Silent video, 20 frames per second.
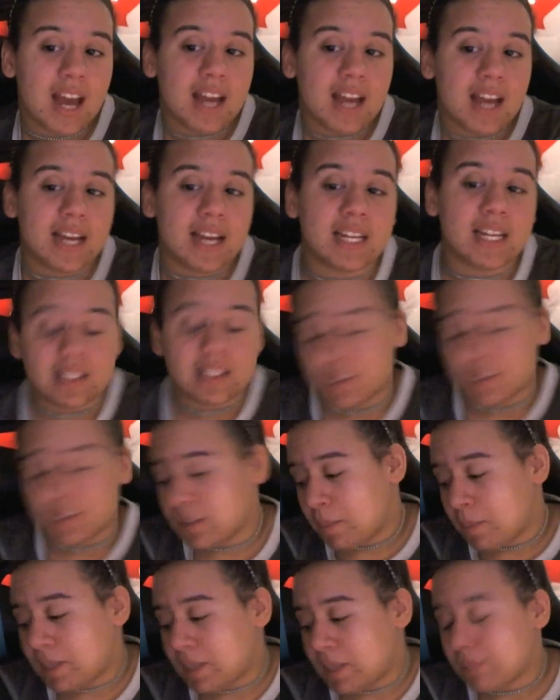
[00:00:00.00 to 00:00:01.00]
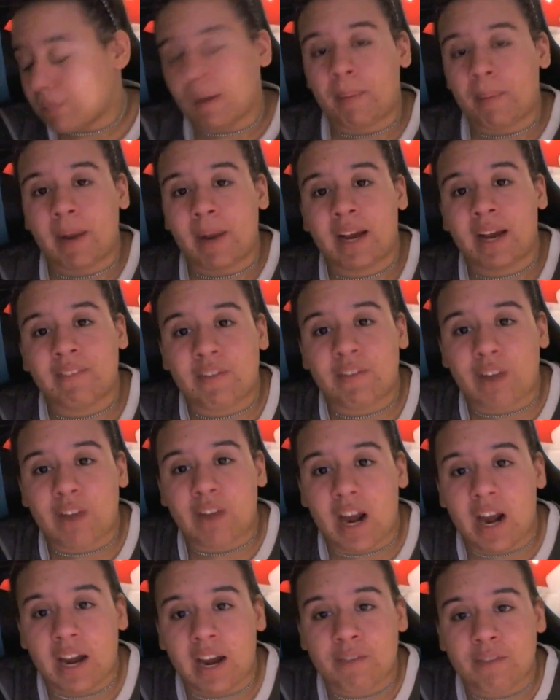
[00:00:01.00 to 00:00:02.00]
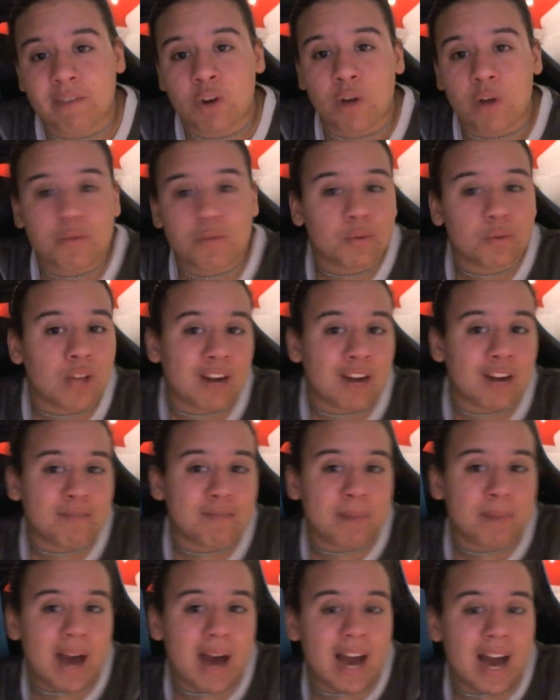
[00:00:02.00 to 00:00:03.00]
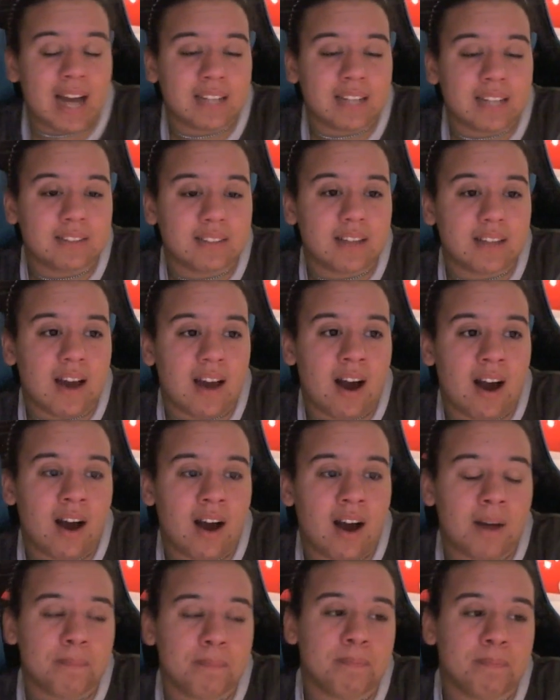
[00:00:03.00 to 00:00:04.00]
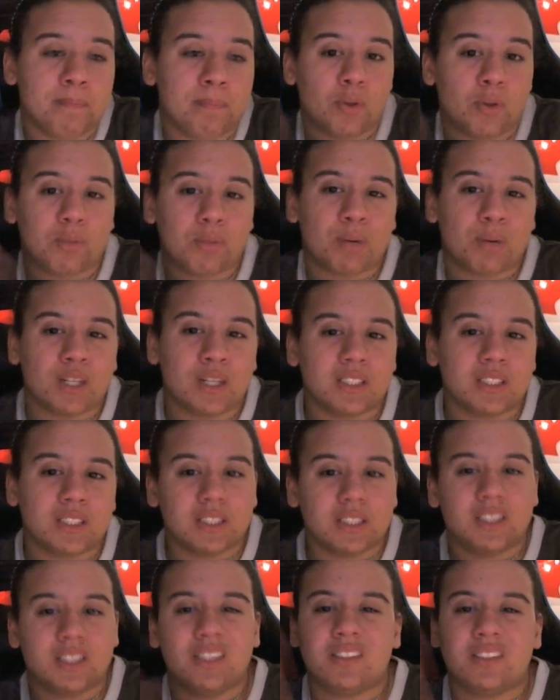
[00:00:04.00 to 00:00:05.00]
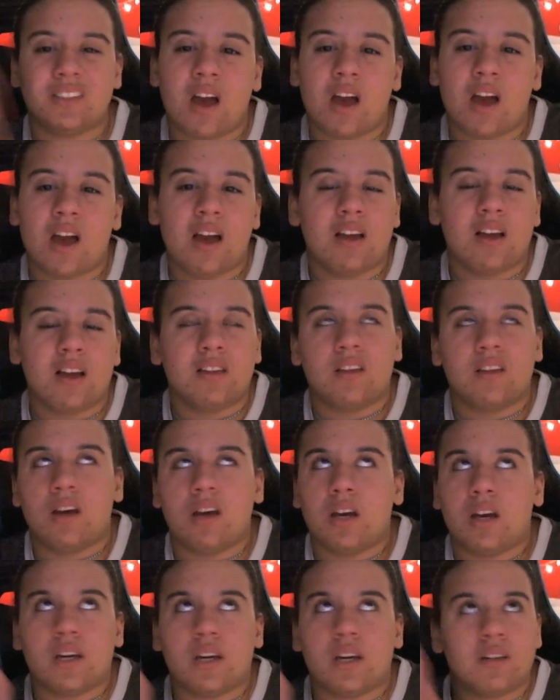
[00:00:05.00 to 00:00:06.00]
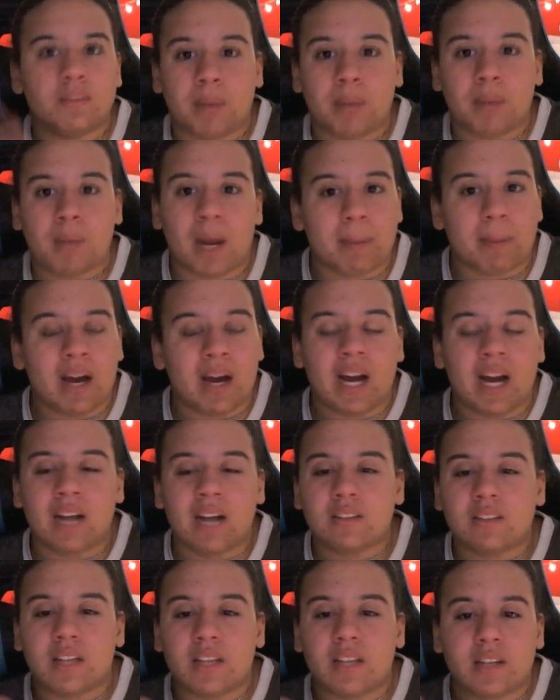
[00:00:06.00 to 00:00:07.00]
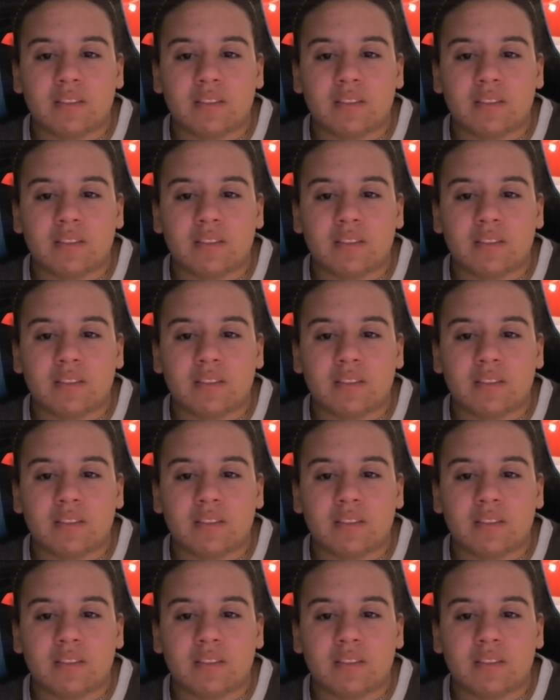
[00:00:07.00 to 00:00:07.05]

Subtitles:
it's the best backpack I've ever had. I've gone through a lot of bags, both purses, like backpacks, like